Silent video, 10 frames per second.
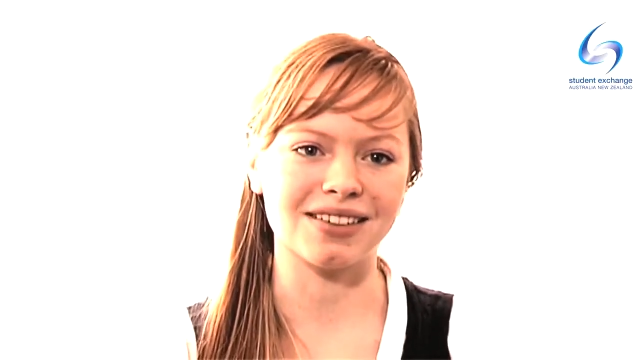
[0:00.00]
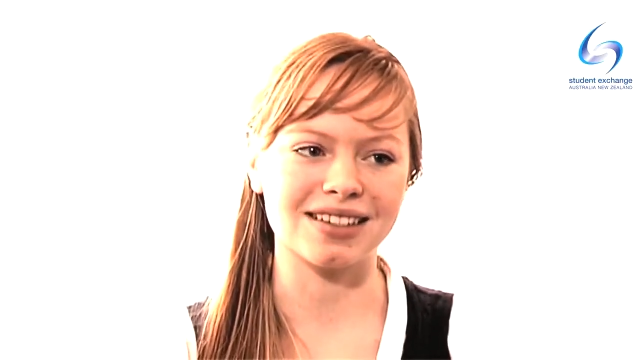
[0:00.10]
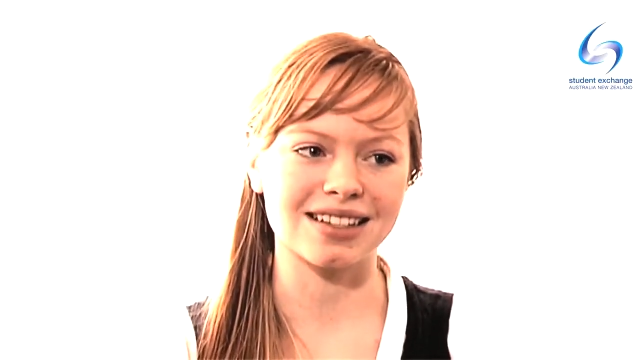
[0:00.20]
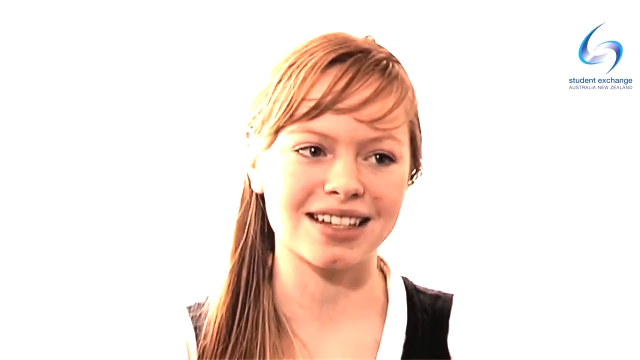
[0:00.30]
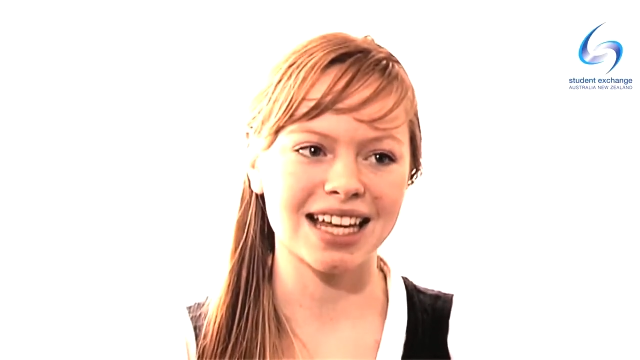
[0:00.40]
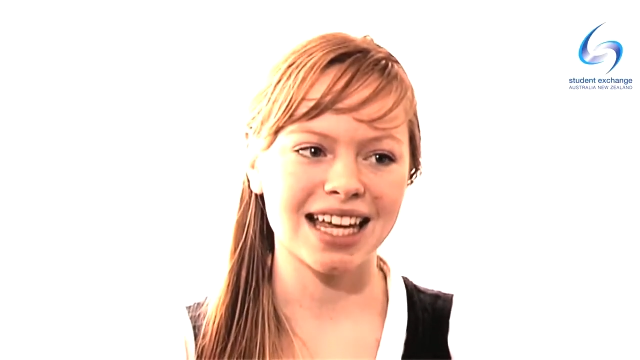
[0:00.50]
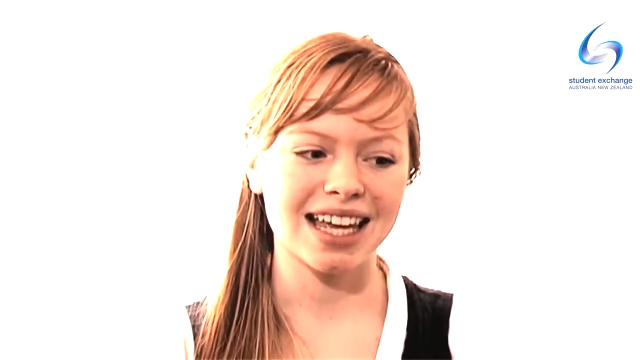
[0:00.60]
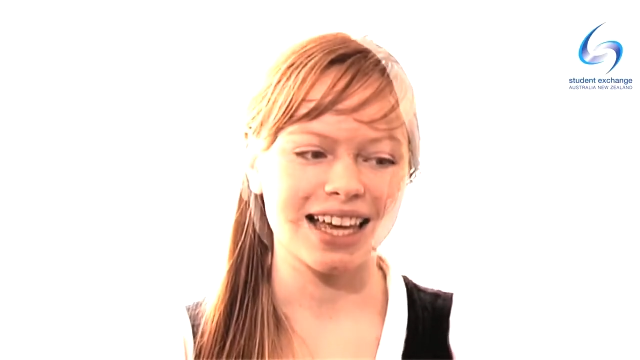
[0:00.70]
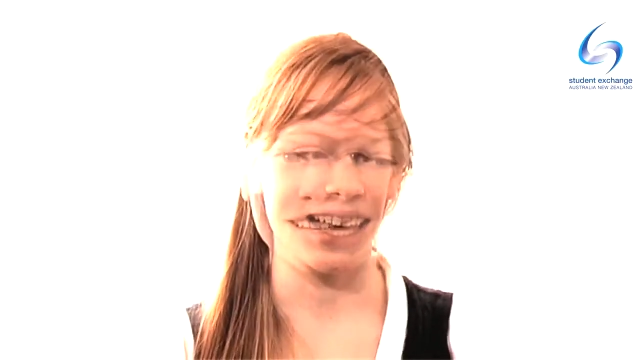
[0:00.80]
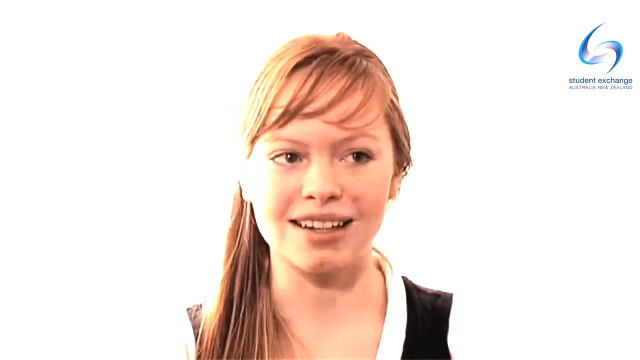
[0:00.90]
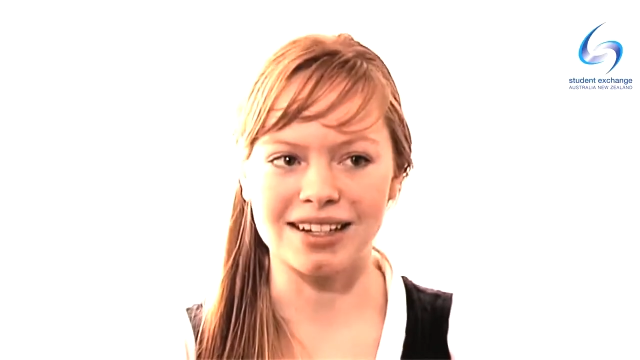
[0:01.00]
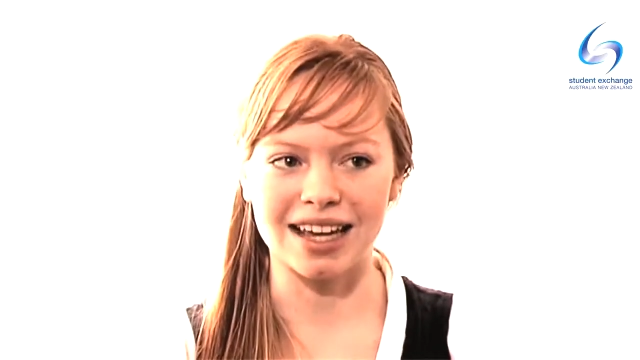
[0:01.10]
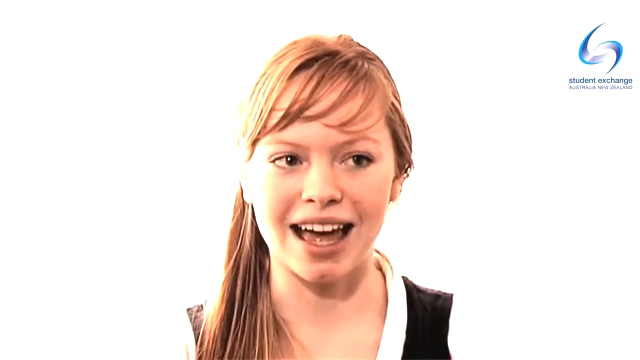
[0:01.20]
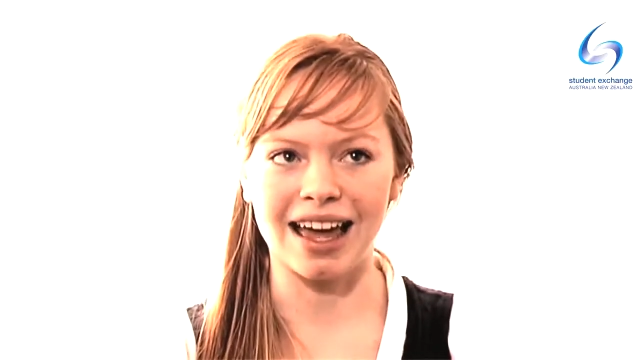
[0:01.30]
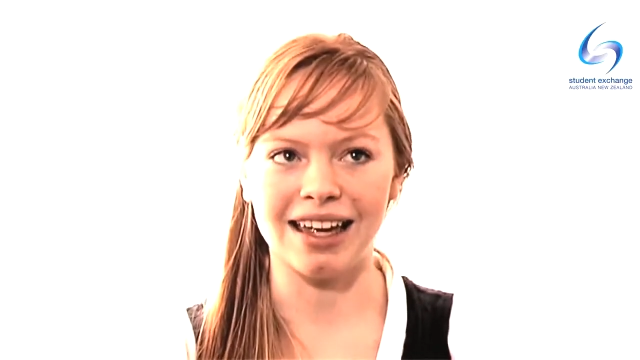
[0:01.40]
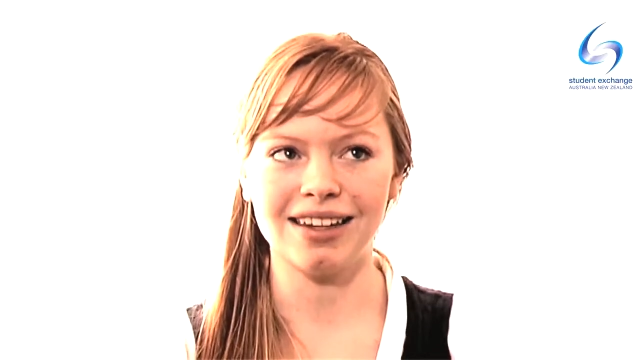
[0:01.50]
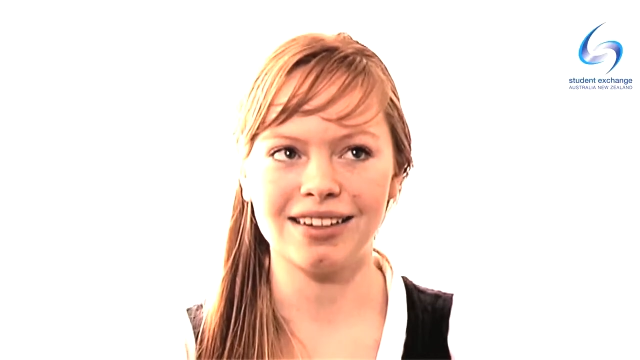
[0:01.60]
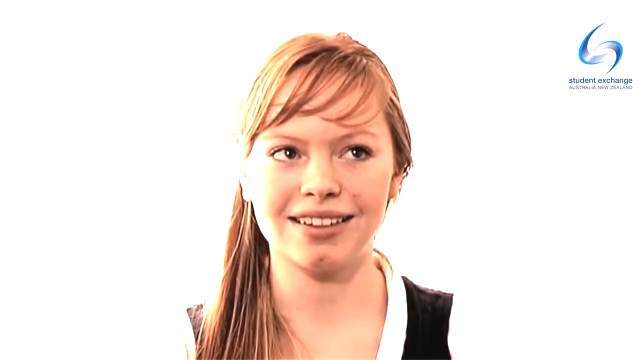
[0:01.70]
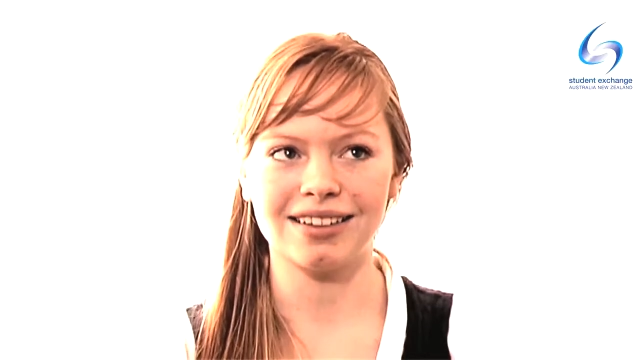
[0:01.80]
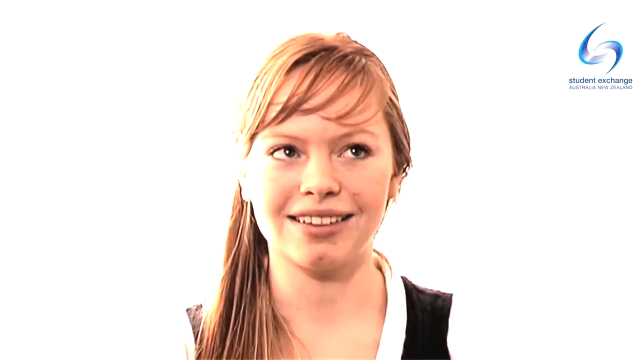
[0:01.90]
It was just, just in a
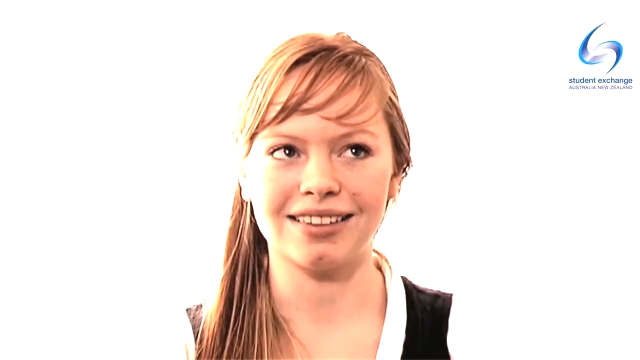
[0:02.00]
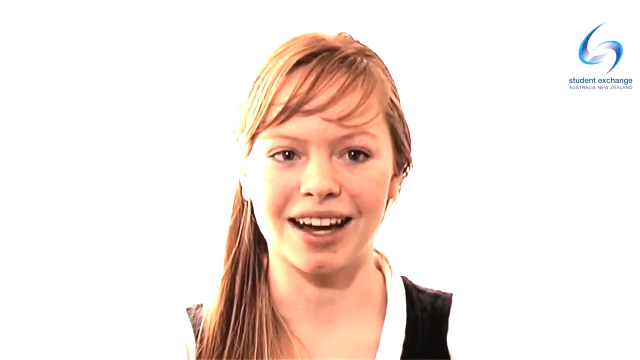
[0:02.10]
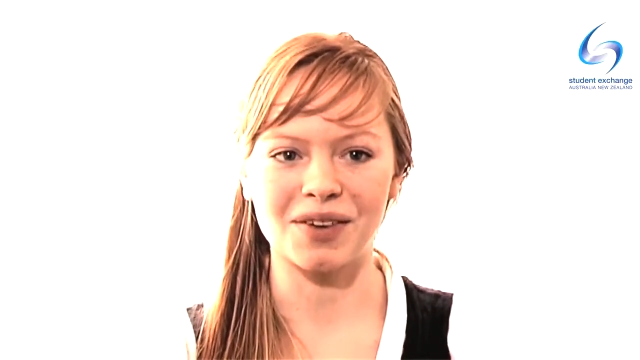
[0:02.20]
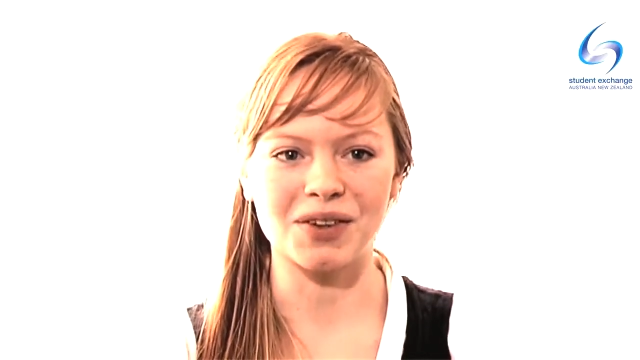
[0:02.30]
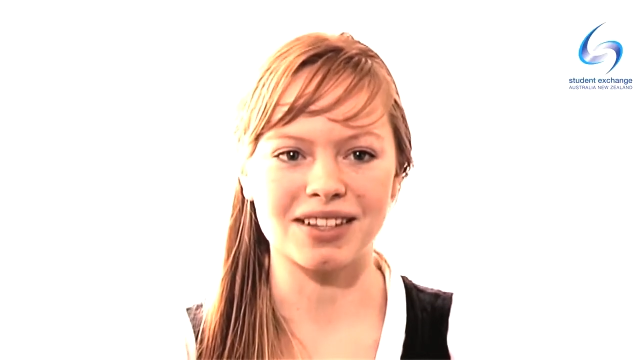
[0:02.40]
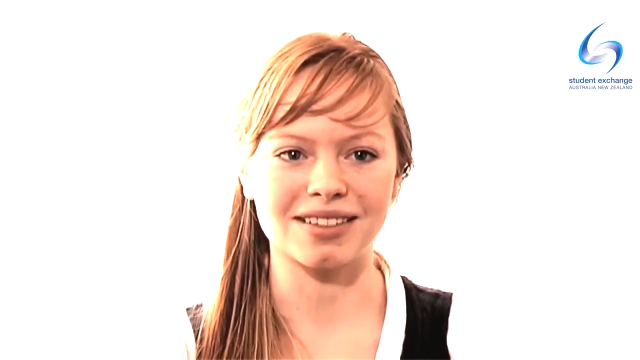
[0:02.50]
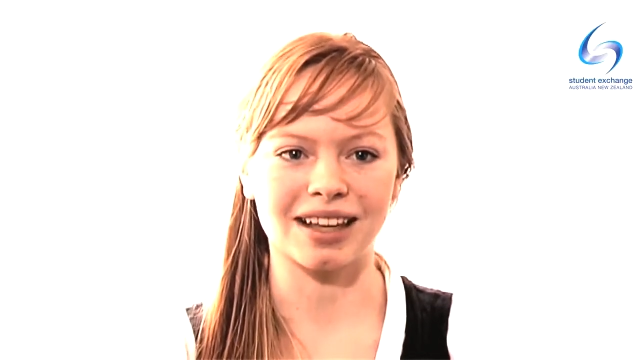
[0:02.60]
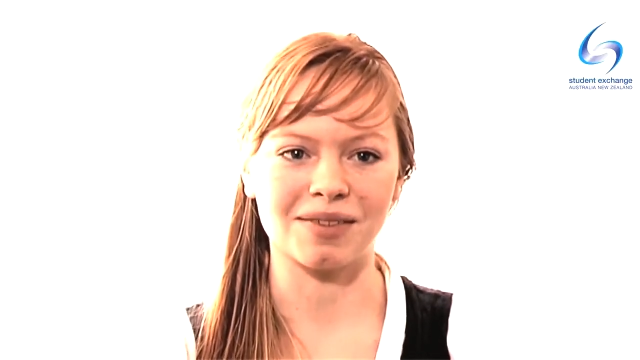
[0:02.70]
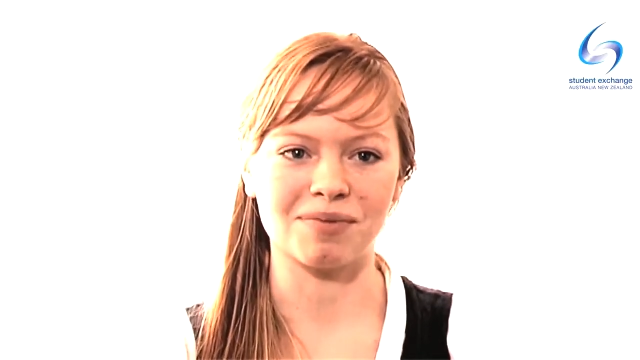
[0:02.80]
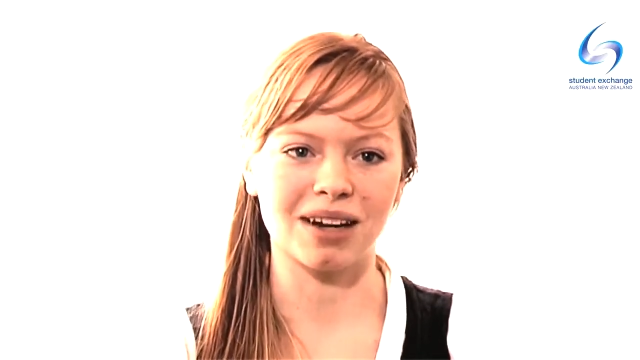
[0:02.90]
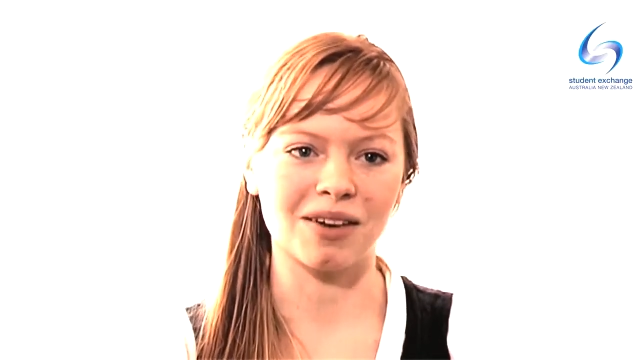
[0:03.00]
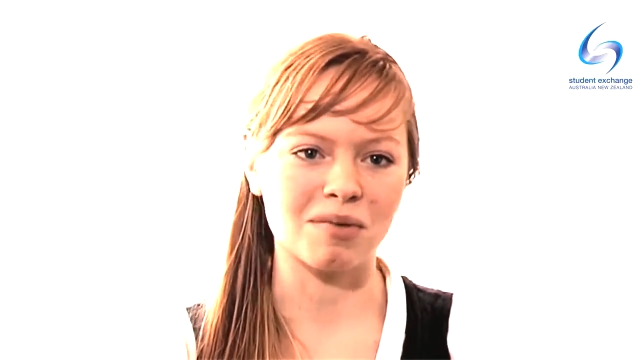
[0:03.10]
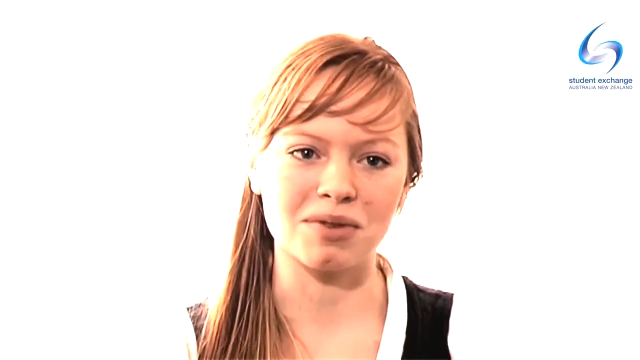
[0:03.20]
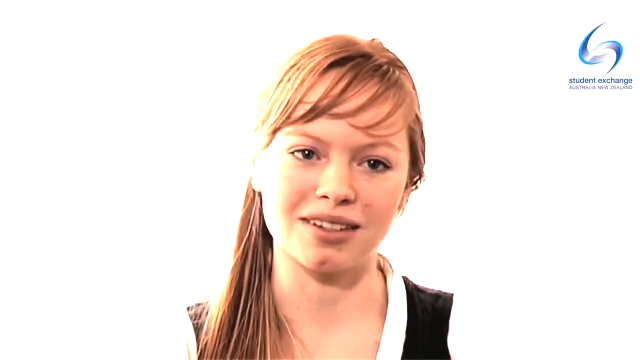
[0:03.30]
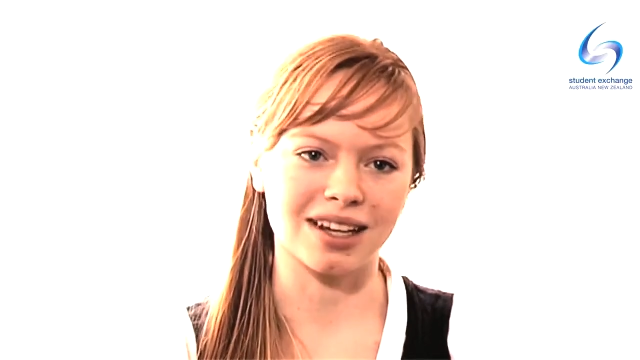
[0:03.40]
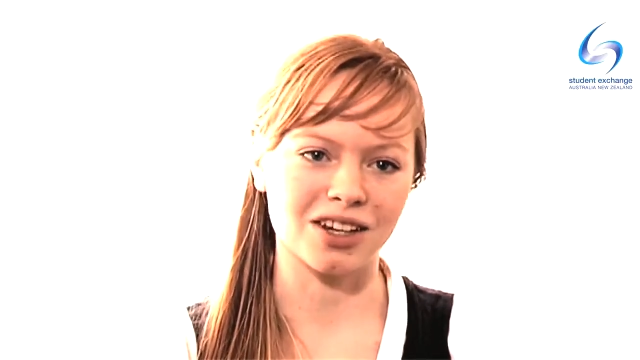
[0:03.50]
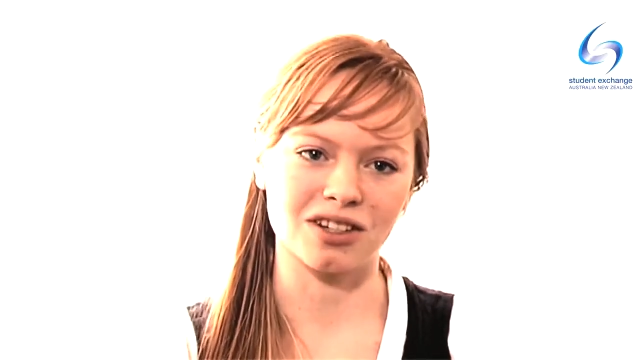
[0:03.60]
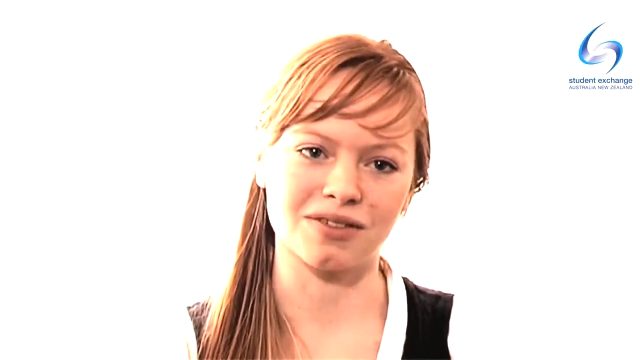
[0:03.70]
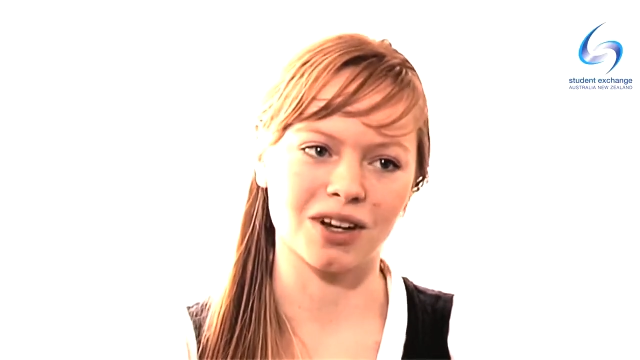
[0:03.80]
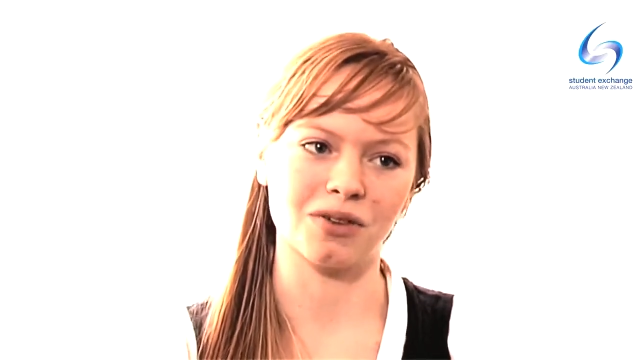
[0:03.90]
day, that was like a
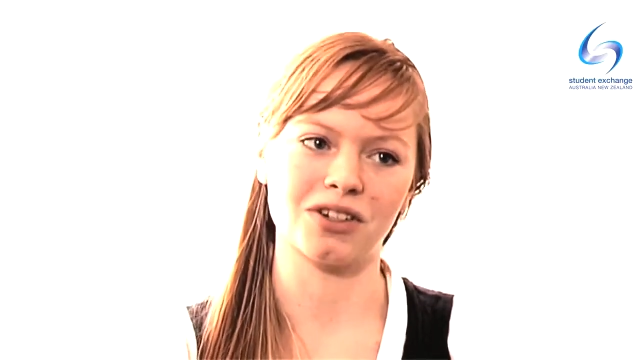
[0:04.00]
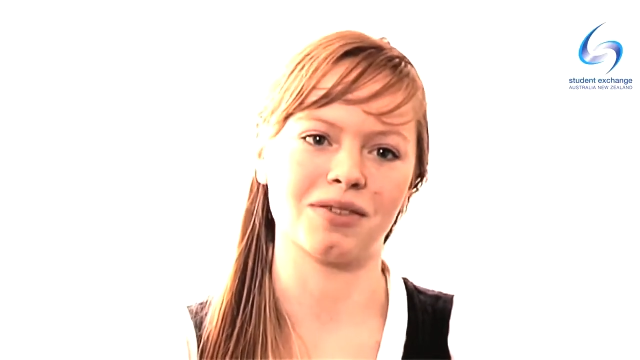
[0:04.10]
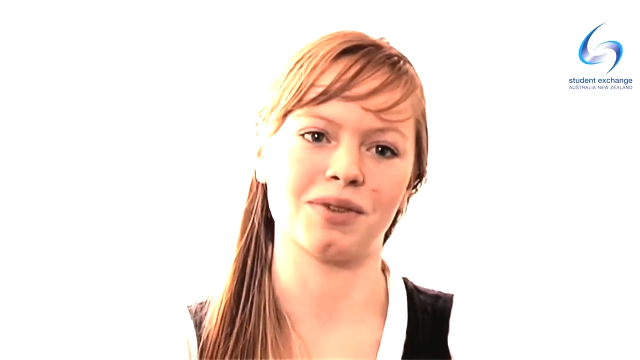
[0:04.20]
representation of culture.